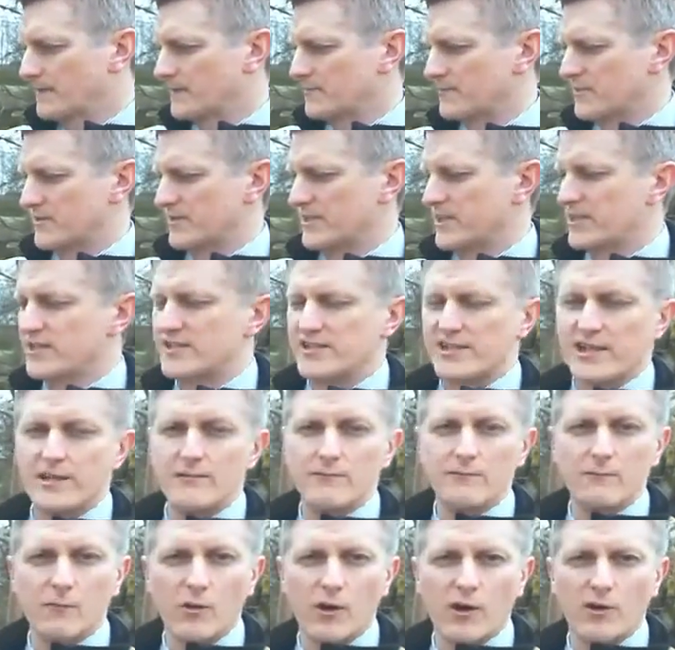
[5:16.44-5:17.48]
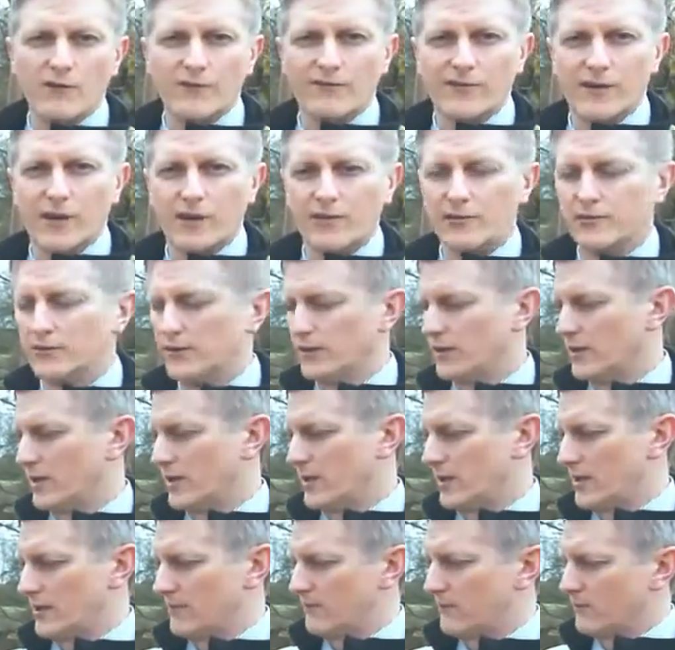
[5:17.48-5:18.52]
using the easy in workflow,
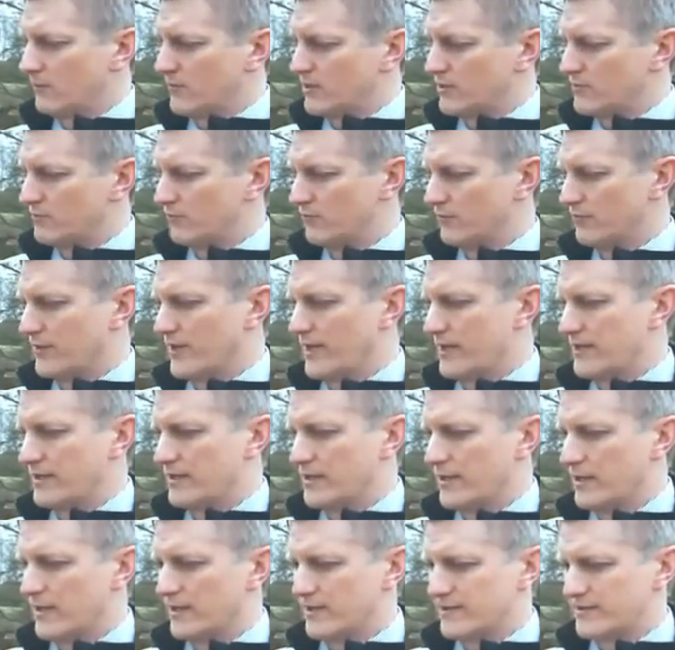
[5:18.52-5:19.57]
which will then